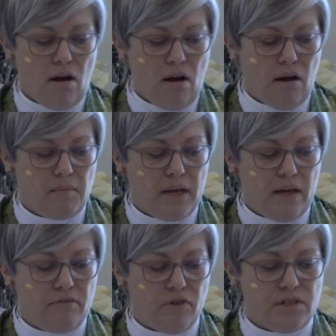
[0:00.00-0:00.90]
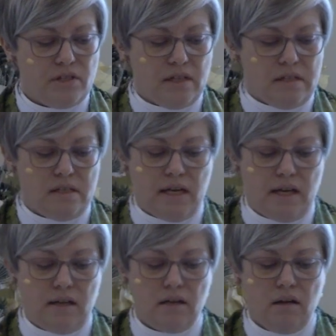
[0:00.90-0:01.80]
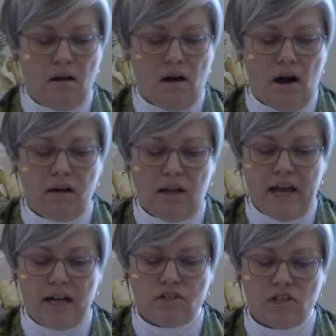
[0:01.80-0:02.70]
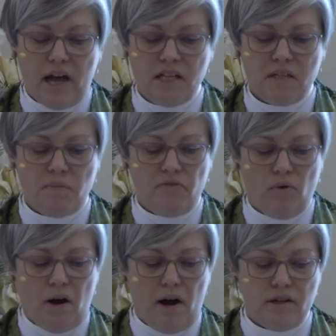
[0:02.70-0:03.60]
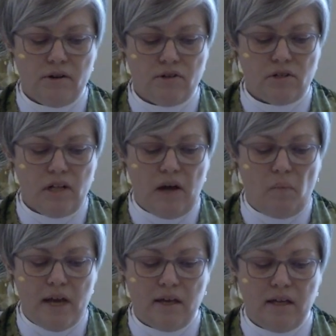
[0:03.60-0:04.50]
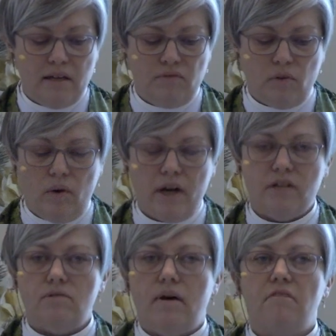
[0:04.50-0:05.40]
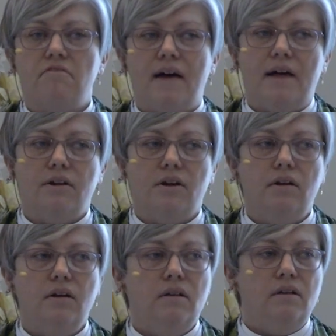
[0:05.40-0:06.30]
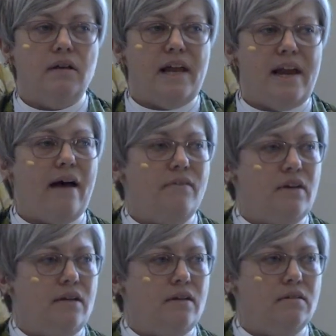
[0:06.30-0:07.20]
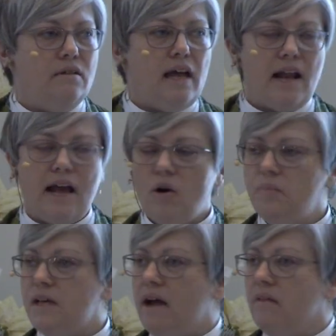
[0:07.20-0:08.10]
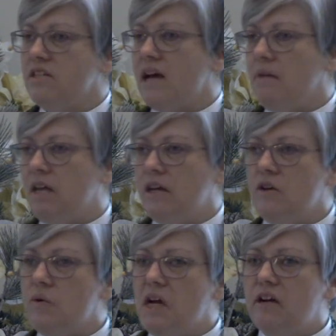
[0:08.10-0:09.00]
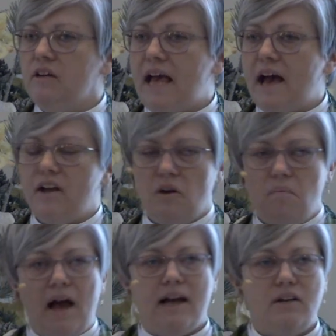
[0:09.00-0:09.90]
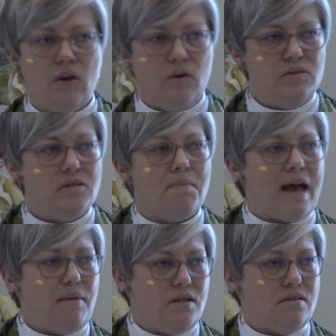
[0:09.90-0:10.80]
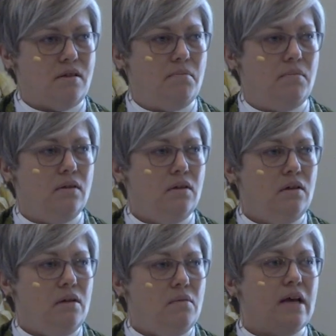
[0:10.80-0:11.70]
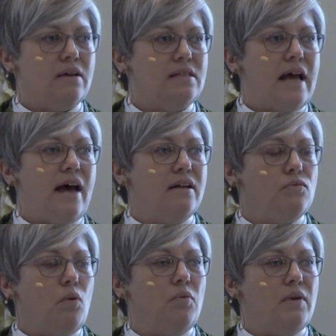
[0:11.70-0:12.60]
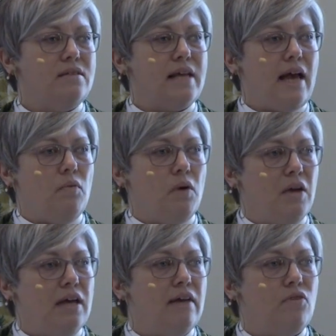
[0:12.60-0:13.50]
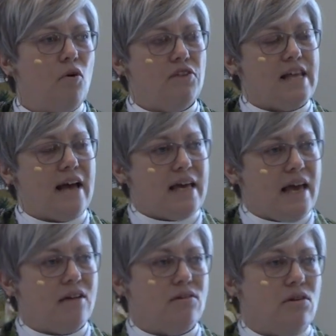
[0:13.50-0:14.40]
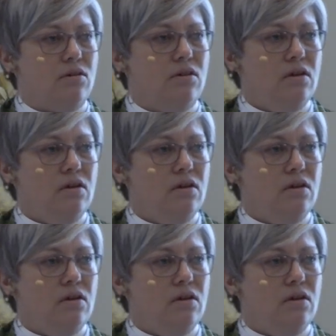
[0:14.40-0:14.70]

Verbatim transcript: um, in verse 16, our light shines before others so that we can give glory to our Father in heaven. And I hope that every time that you hear that, your mind goes to baptism, because that is what we say when we give over that candle